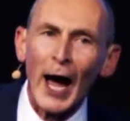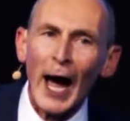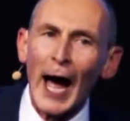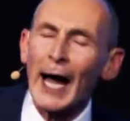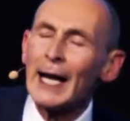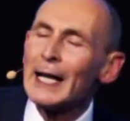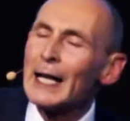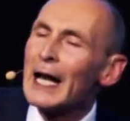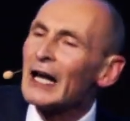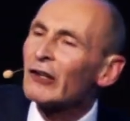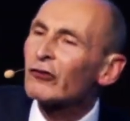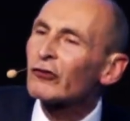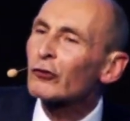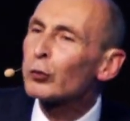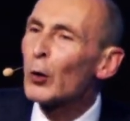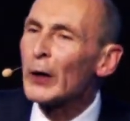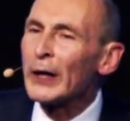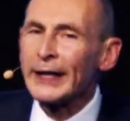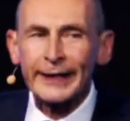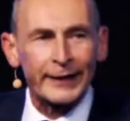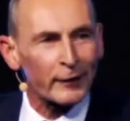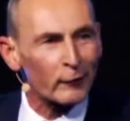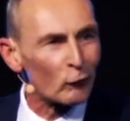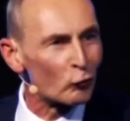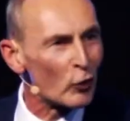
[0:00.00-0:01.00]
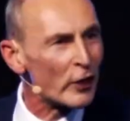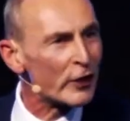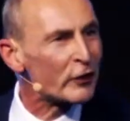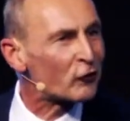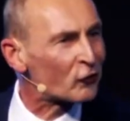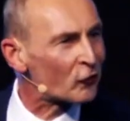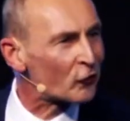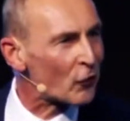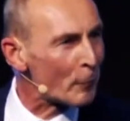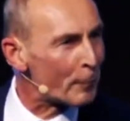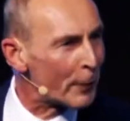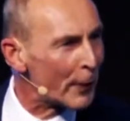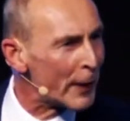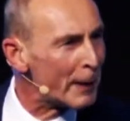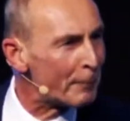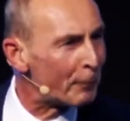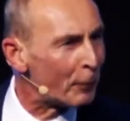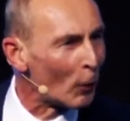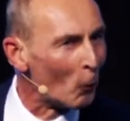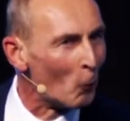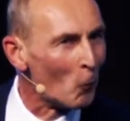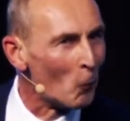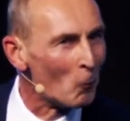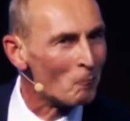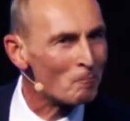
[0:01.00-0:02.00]
unless we can reach the
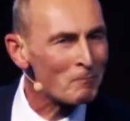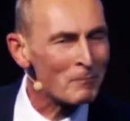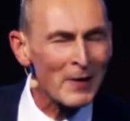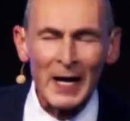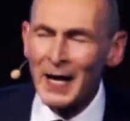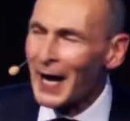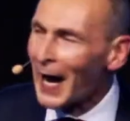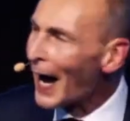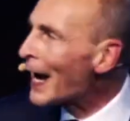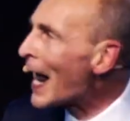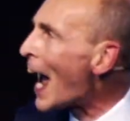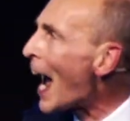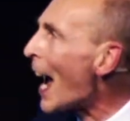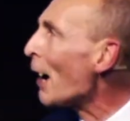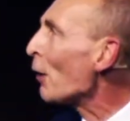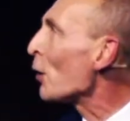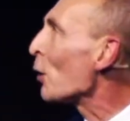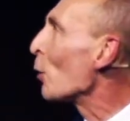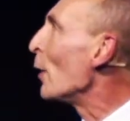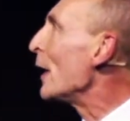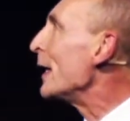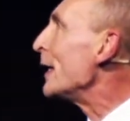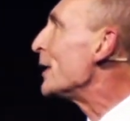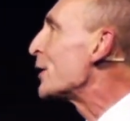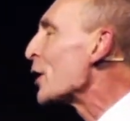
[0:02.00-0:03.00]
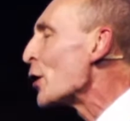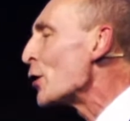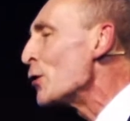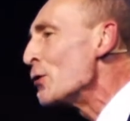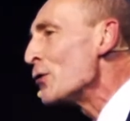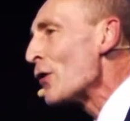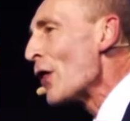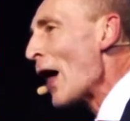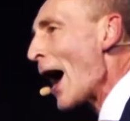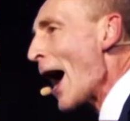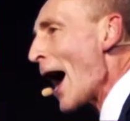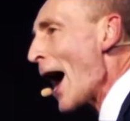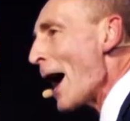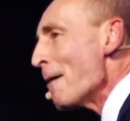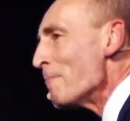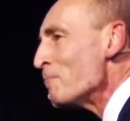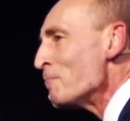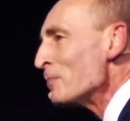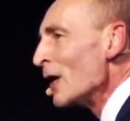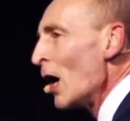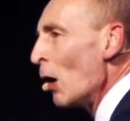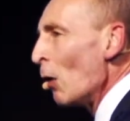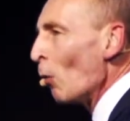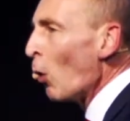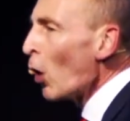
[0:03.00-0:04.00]
people. And how do we do that?
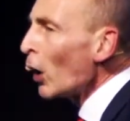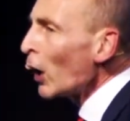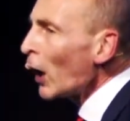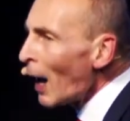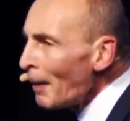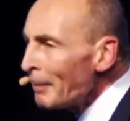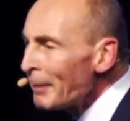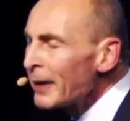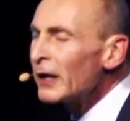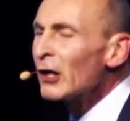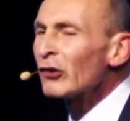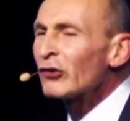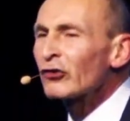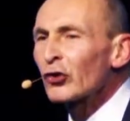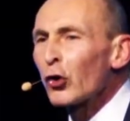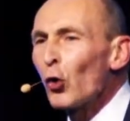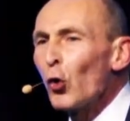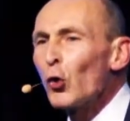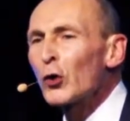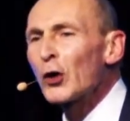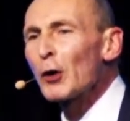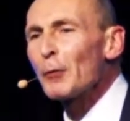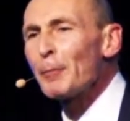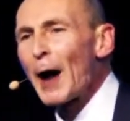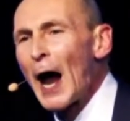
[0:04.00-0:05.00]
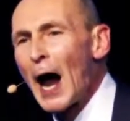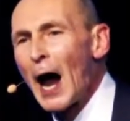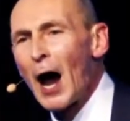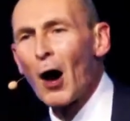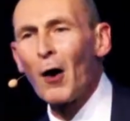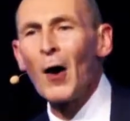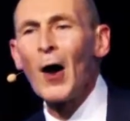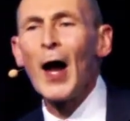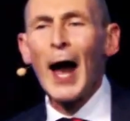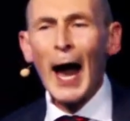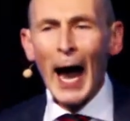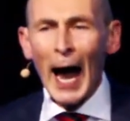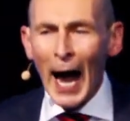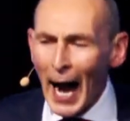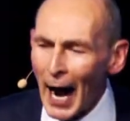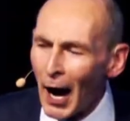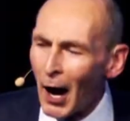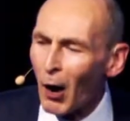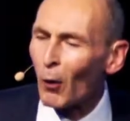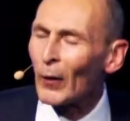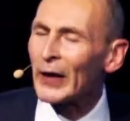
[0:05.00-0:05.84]
Well, I'm going to talk about how